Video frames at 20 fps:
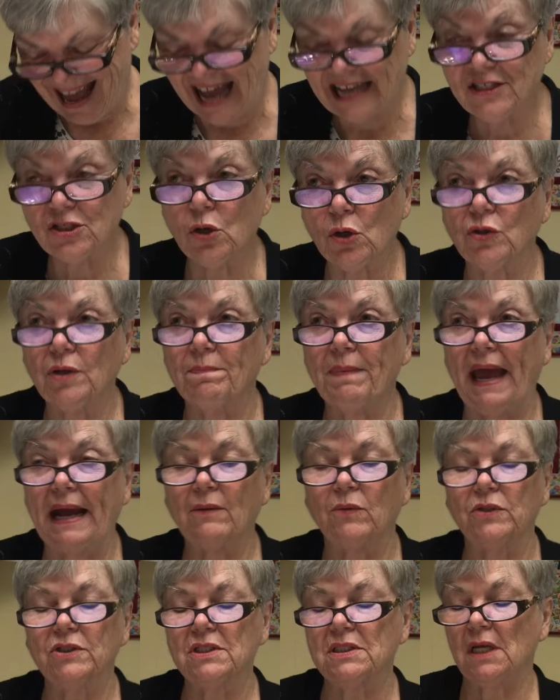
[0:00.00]
I sewed it
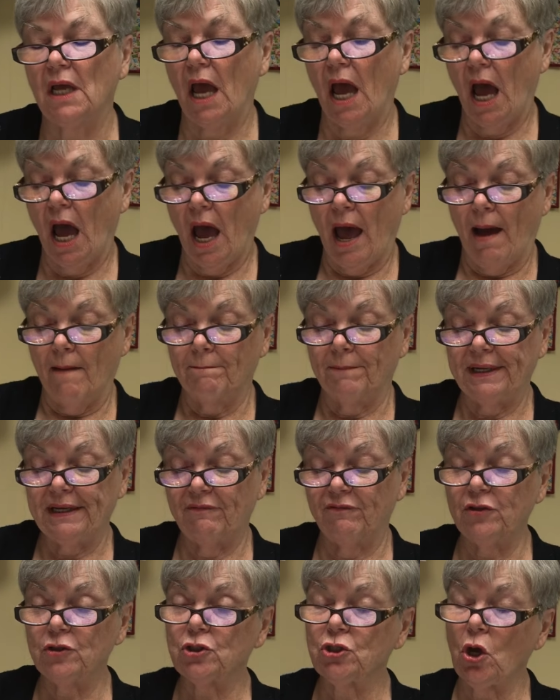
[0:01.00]
backwards, but
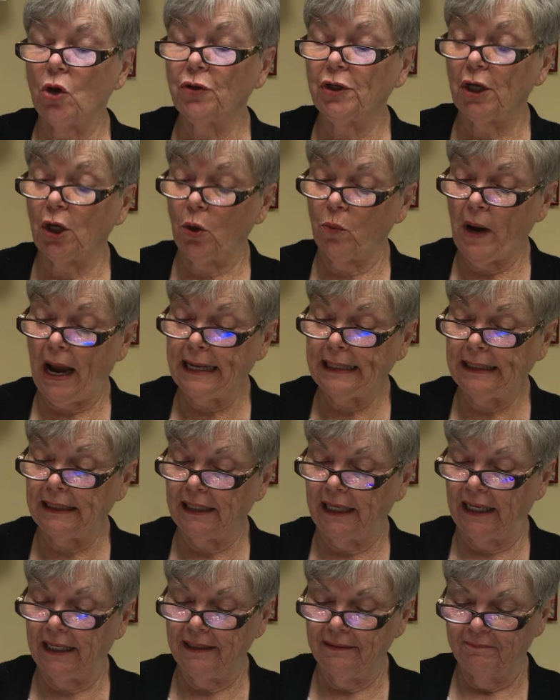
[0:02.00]
if you sewed it
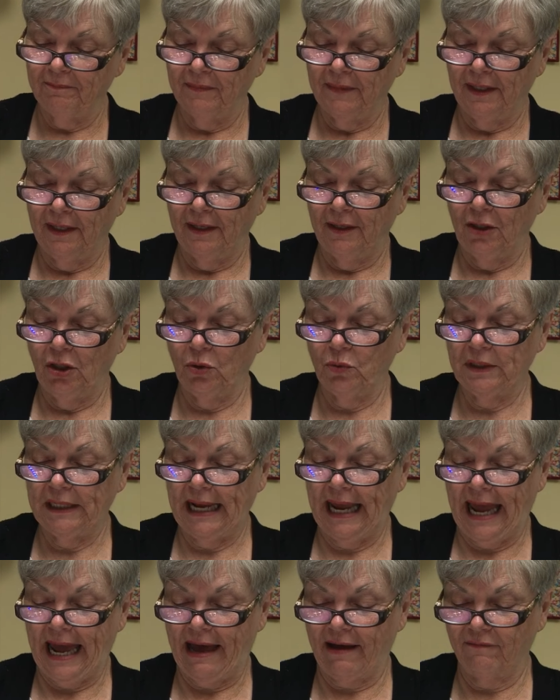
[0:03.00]
correctly, you would
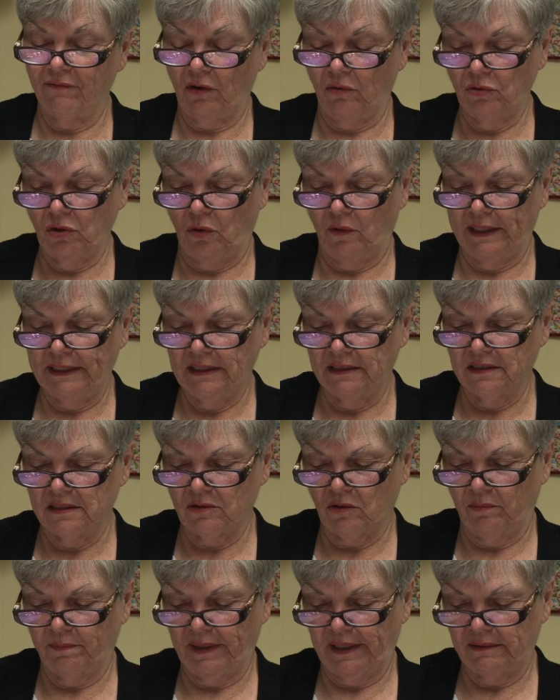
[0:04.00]
have, oh no, I didn't
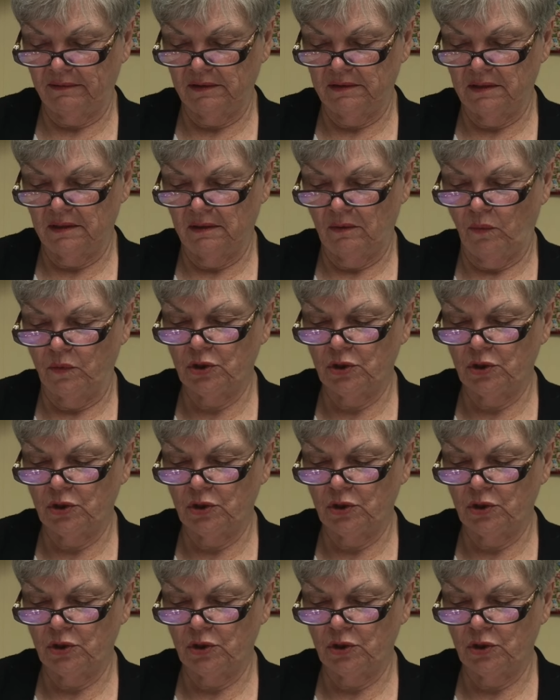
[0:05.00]
sew it backwards.